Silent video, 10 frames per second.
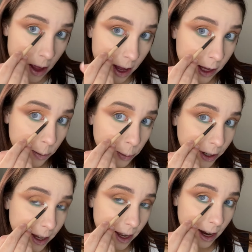And I'm
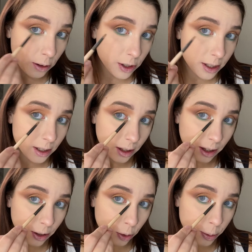bringing it out just a
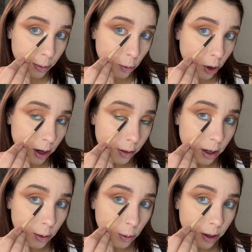little bit more than
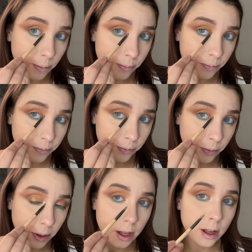I would,
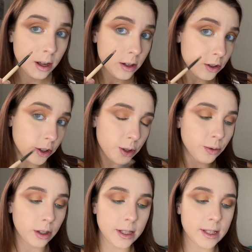so you
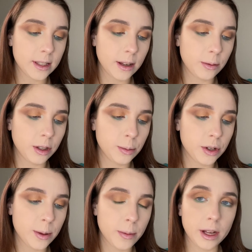really see that really
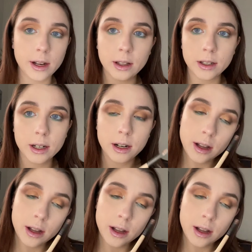pretty mint color.